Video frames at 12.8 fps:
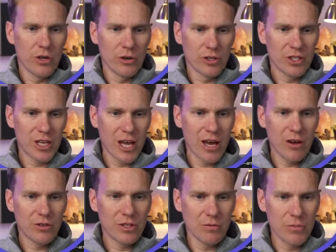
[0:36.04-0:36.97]
your
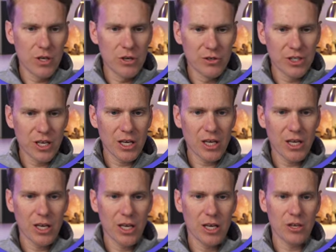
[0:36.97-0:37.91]
sounds and
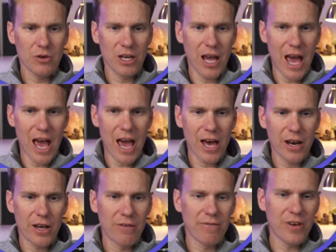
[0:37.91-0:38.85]
music. You can add
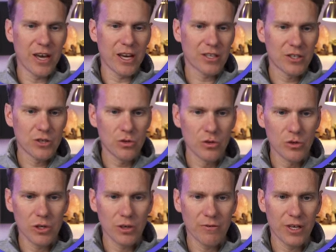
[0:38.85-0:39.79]
effects to
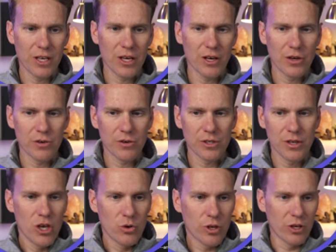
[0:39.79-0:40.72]
your videos.
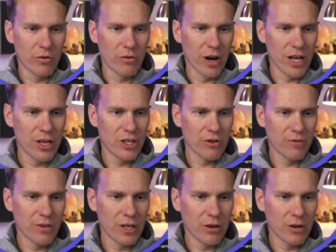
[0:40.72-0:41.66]
You can arrange your
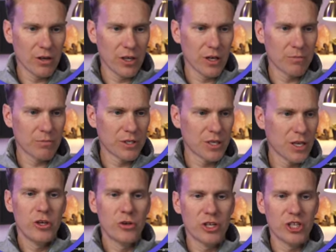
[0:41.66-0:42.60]
video clips.
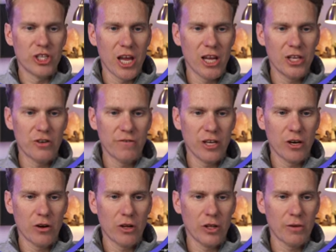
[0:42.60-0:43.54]
You can change your
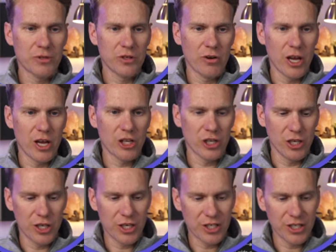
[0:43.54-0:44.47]
video clips
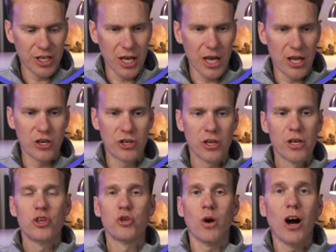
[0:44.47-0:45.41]
durations and
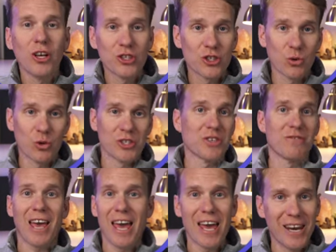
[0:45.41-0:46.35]
do all sorts
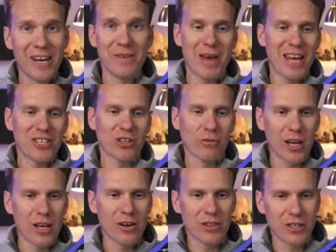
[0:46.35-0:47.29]
of editing magic right
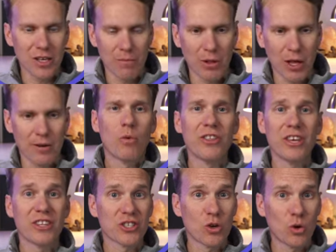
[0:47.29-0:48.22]
here in the timeline. One thing
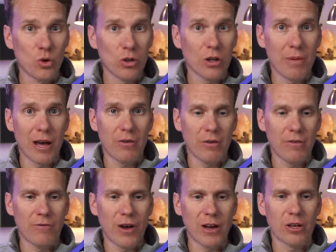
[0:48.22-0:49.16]
that's cool
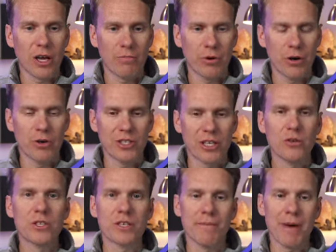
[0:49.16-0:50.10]
about Final Cut Pro is it
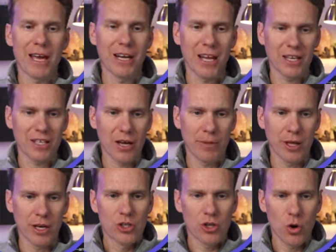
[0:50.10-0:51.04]
uses a magnetic
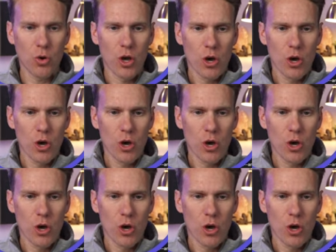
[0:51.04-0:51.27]
timeline. So